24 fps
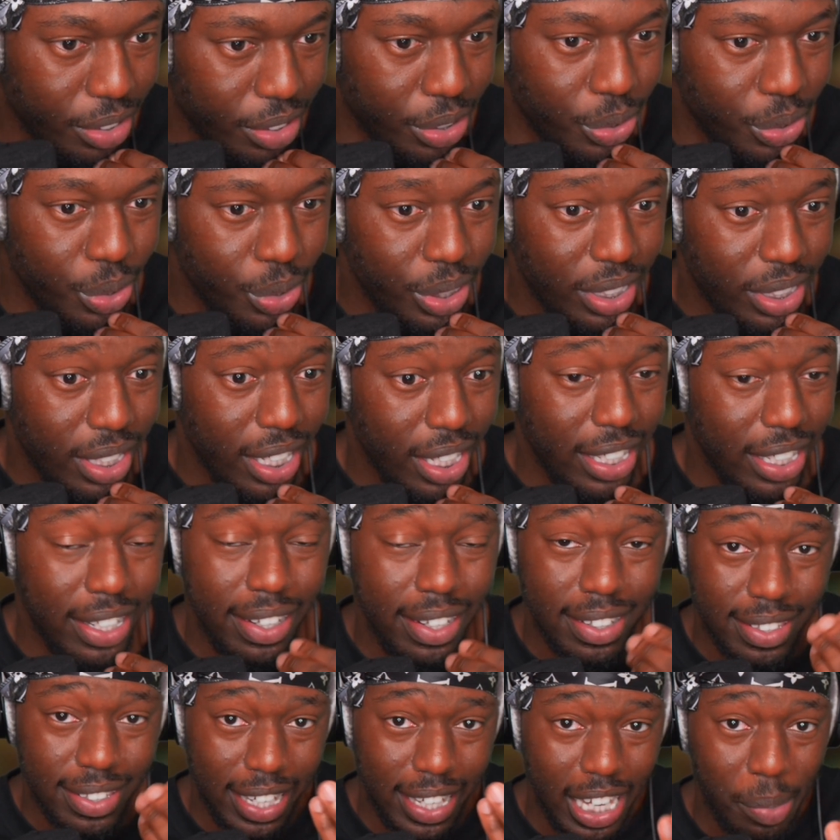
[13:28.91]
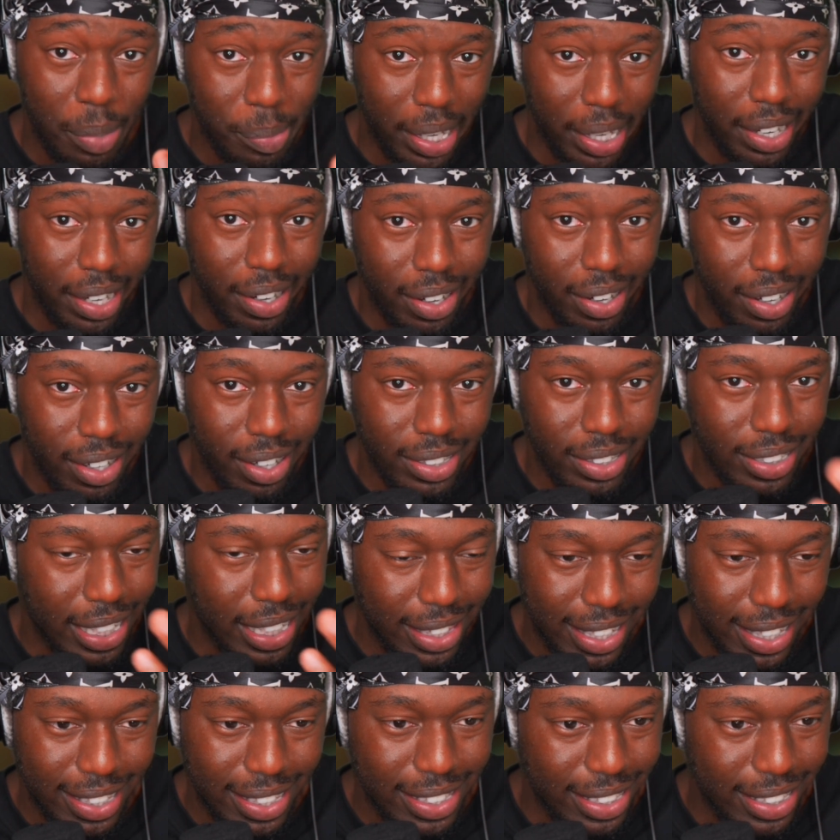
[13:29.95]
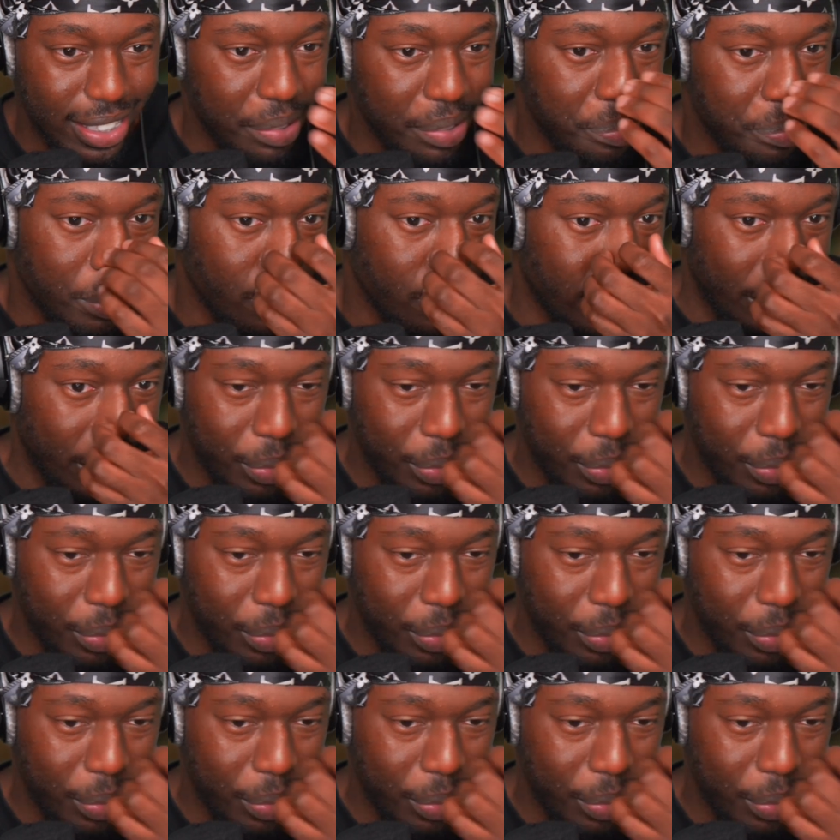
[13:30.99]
Dude said, here, take my heart, and that's it, bro.